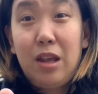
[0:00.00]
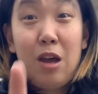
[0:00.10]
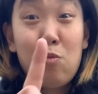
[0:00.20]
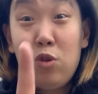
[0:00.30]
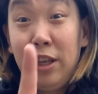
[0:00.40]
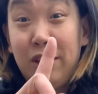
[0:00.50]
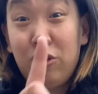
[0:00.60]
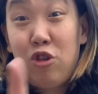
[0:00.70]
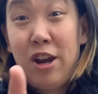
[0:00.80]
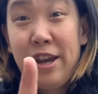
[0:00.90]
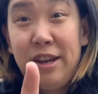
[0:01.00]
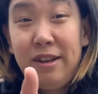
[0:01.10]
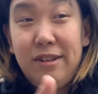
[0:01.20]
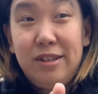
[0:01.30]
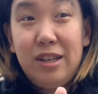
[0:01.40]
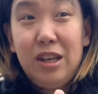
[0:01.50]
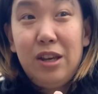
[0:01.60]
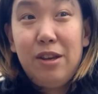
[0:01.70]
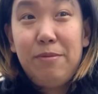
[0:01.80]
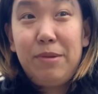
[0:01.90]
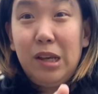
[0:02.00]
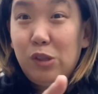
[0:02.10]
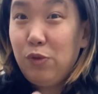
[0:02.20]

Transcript: I'm willing to try because